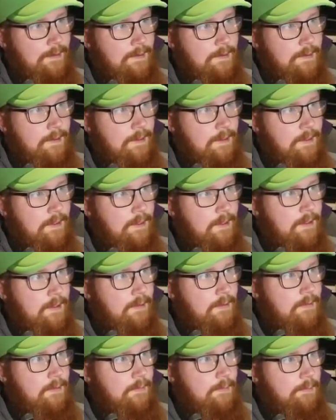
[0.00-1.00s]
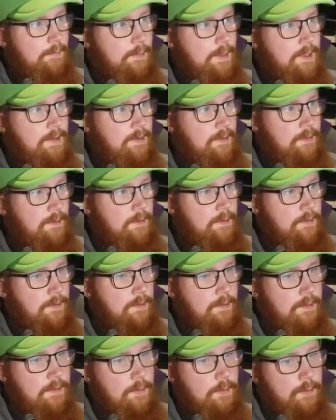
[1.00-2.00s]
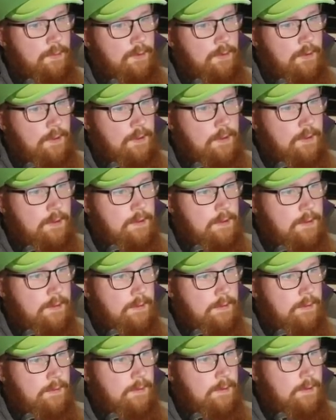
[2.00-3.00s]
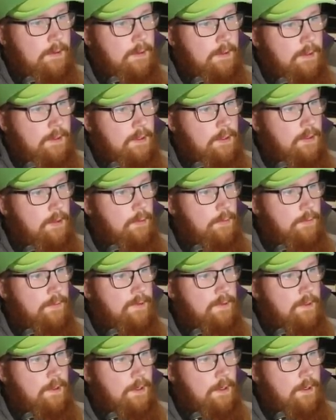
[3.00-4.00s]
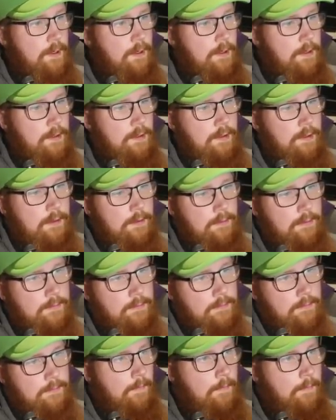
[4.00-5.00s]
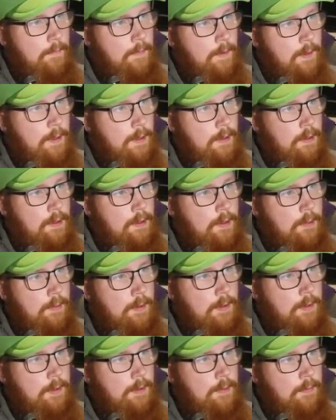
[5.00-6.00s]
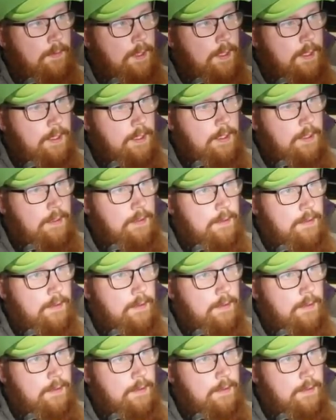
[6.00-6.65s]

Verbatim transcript: Silly missiles. You suck. You suck! Oh, come on, really?